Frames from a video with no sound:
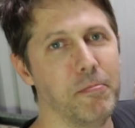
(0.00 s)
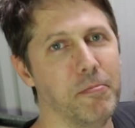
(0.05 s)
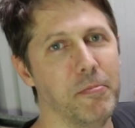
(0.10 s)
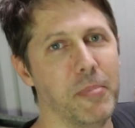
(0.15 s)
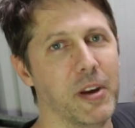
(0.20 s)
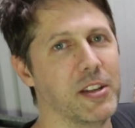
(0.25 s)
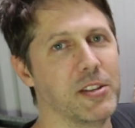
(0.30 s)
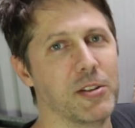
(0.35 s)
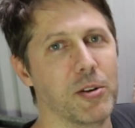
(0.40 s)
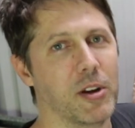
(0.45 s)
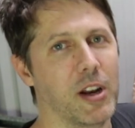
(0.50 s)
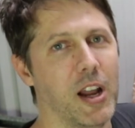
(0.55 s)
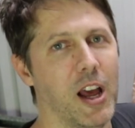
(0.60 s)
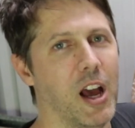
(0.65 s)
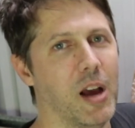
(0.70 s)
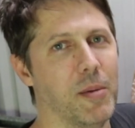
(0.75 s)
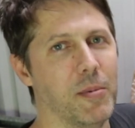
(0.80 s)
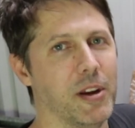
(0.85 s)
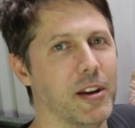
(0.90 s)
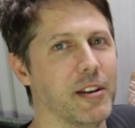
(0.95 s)
But it's not going to
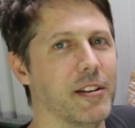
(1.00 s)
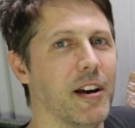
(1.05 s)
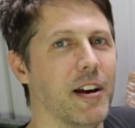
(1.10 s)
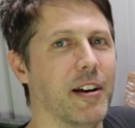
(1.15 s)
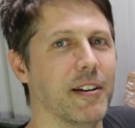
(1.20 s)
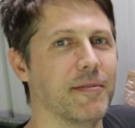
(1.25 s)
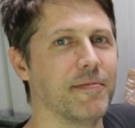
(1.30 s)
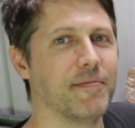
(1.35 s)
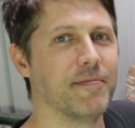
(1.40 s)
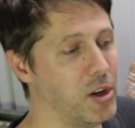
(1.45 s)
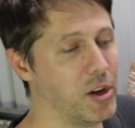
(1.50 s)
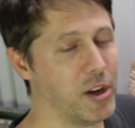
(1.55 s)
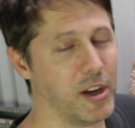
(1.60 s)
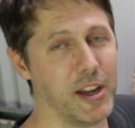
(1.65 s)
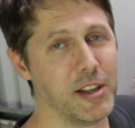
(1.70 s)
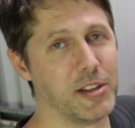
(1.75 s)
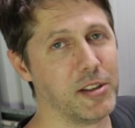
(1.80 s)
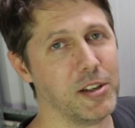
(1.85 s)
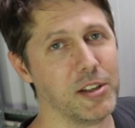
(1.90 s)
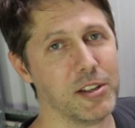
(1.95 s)
harm your guitar. You can
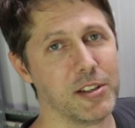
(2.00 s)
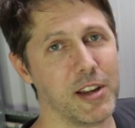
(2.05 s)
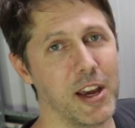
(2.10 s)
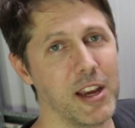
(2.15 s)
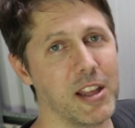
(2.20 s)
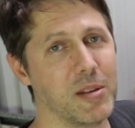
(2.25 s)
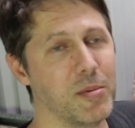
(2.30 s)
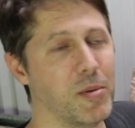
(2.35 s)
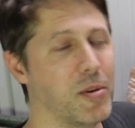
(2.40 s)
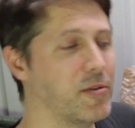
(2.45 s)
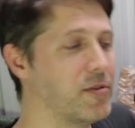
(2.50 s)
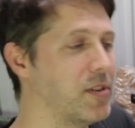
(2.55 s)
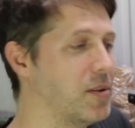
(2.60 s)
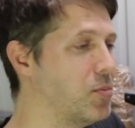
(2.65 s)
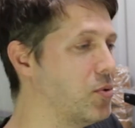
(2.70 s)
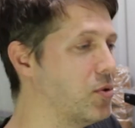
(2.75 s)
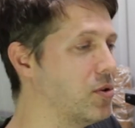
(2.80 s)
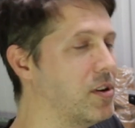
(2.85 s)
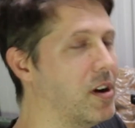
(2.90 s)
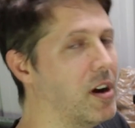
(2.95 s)
easily just take them off and
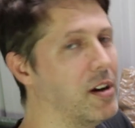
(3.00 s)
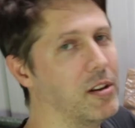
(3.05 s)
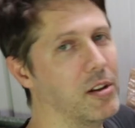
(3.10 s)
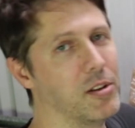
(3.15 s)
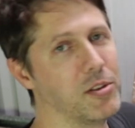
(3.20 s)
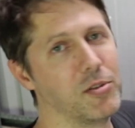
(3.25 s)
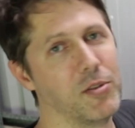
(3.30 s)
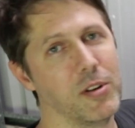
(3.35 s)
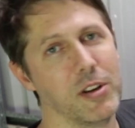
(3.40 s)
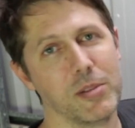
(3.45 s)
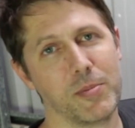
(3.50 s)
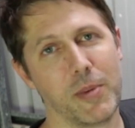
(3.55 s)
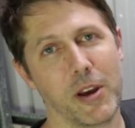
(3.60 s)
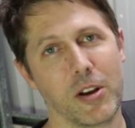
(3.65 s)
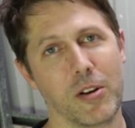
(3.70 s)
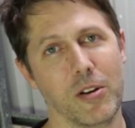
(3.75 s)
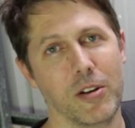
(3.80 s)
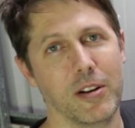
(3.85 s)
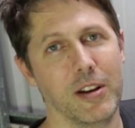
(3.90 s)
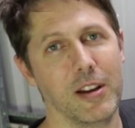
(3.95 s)
put nylon strings
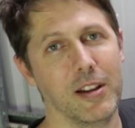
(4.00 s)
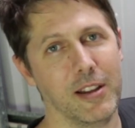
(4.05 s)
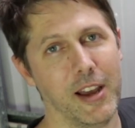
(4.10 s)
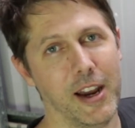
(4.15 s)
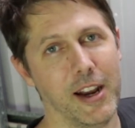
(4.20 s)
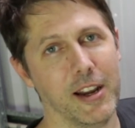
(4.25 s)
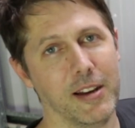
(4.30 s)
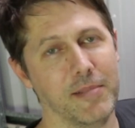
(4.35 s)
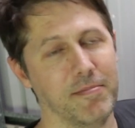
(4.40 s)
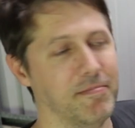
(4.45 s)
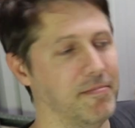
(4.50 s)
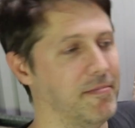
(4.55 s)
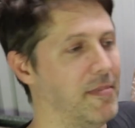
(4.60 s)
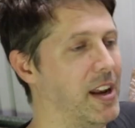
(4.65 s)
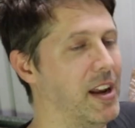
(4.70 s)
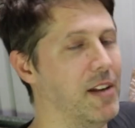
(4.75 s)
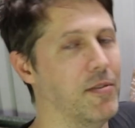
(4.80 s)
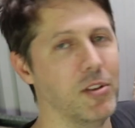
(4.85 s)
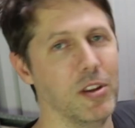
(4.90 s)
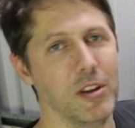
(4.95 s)
back on later
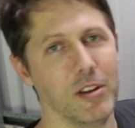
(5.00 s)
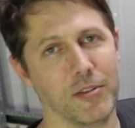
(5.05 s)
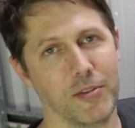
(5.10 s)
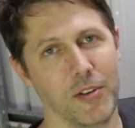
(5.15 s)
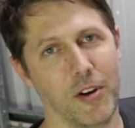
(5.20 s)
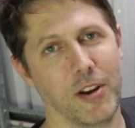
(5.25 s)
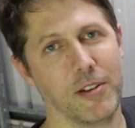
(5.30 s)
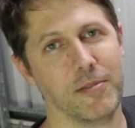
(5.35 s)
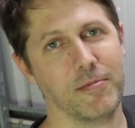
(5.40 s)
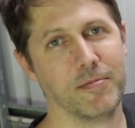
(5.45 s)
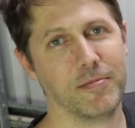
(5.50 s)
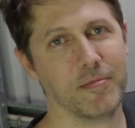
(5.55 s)
and everything's fine.